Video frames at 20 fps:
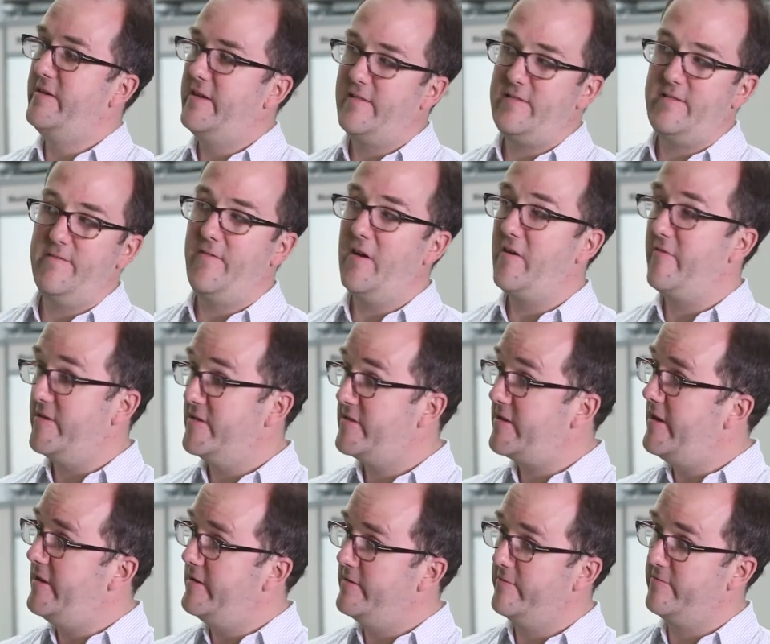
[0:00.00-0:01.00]
at the various
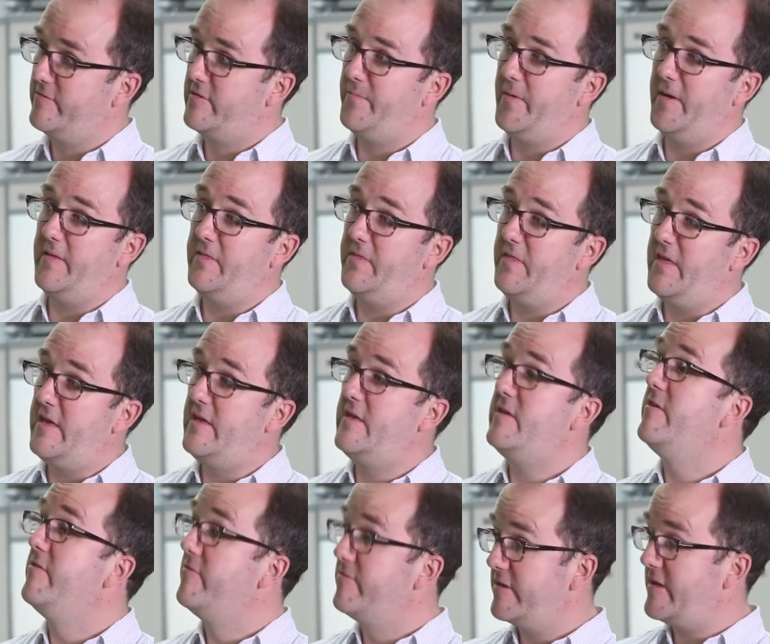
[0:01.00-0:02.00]
keynotes about the
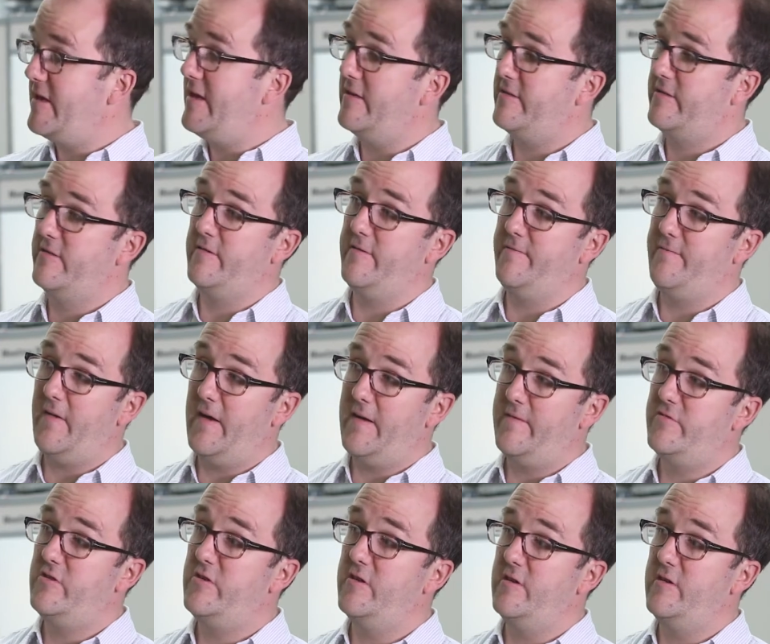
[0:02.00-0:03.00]
use cases of
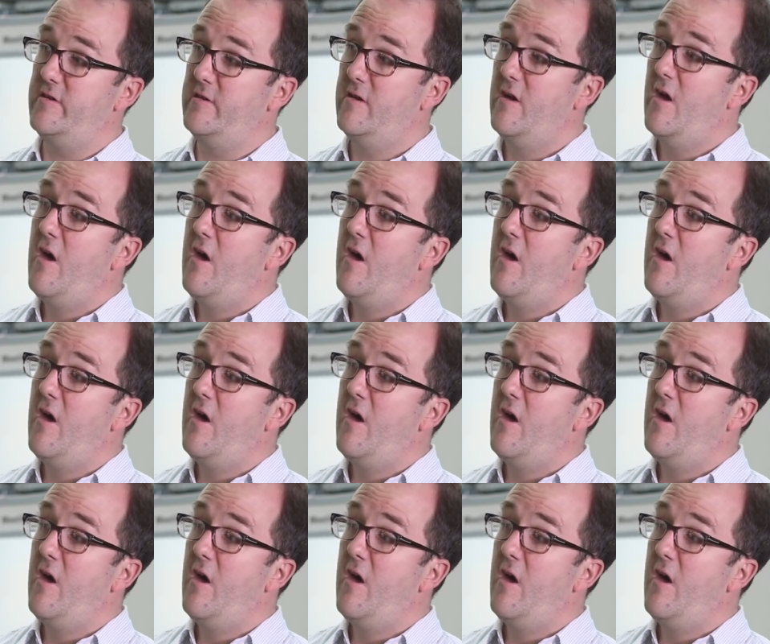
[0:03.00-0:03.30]
5G.